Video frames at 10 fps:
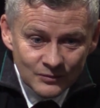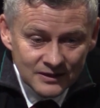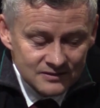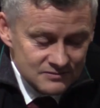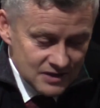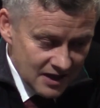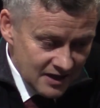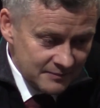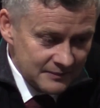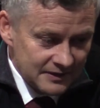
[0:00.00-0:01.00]
Well,
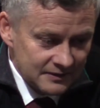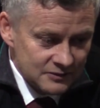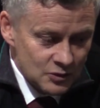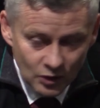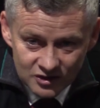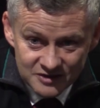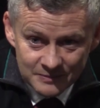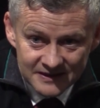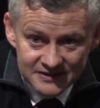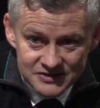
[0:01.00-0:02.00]
time and quality
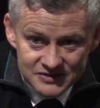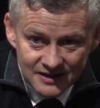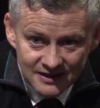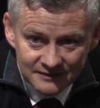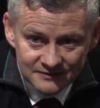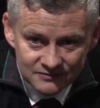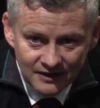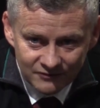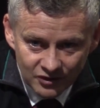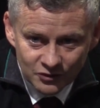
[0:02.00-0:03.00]
players,
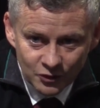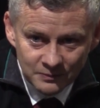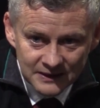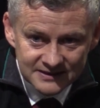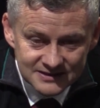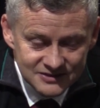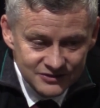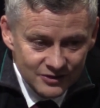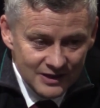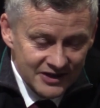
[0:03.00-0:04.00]
and I've got good players.
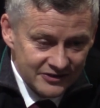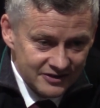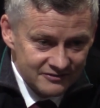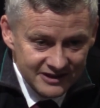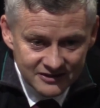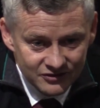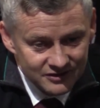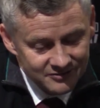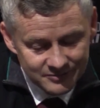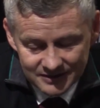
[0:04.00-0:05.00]
You know, Harry and
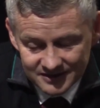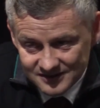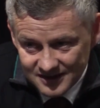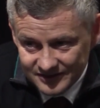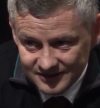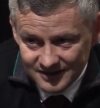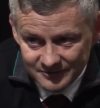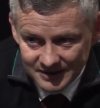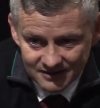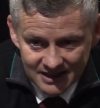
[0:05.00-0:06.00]
Victor and David,
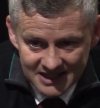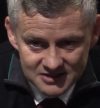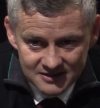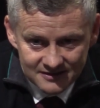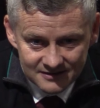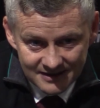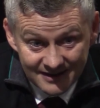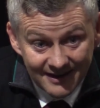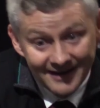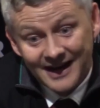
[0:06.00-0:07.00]
they've been excellent.
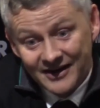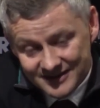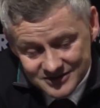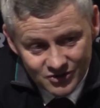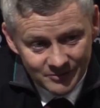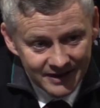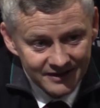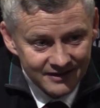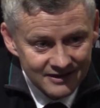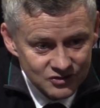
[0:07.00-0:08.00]
And then Eric's come
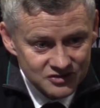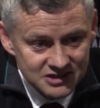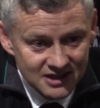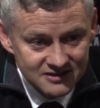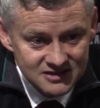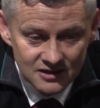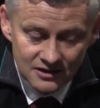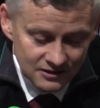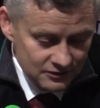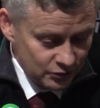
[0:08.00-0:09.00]
in and give us a challenge.
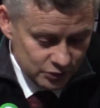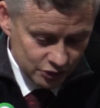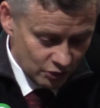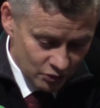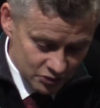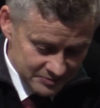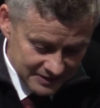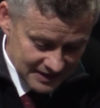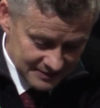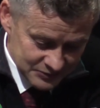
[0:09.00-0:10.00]
Luke Shaw has
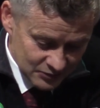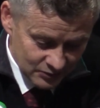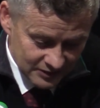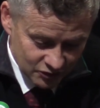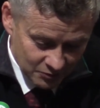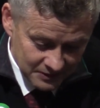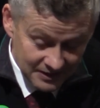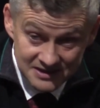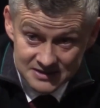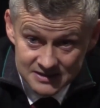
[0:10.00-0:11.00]
been absolutely top
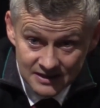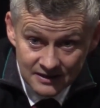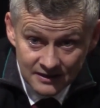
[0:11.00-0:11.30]
class.